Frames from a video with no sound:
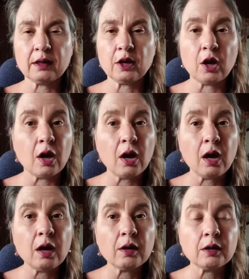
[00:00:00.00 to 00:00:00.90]

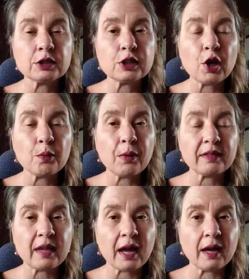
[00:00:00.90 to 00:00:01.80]
long slow
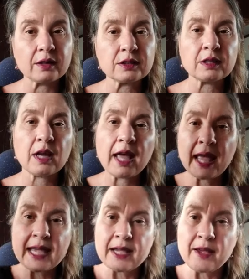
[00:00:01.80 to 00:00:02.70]
breath out,
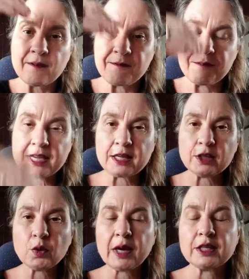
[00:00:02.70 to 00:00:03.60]
feel
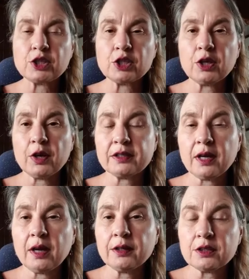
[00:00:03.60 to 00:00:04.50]
your energy going
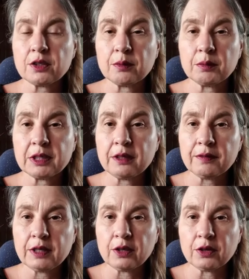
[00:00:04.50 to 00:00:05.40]
down into the middle
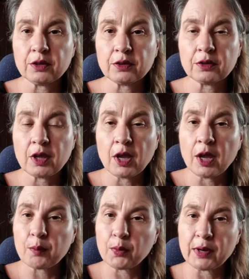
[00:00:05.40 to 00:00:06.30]
of the earth,
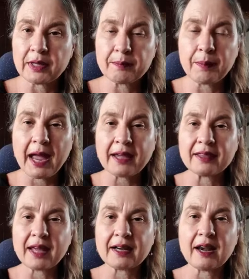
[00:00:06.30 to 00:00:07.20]
bring back
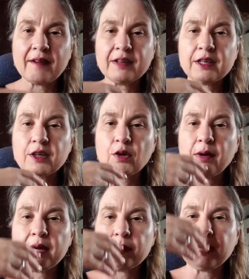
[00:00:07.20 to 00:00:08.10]
that loving,
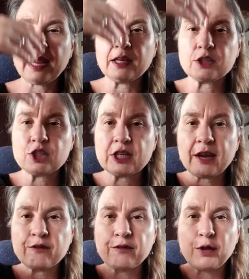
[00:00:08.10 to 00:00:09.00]
incredible energy
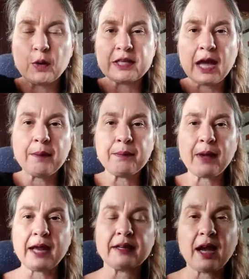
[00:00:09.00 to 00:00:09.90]
and flow it up and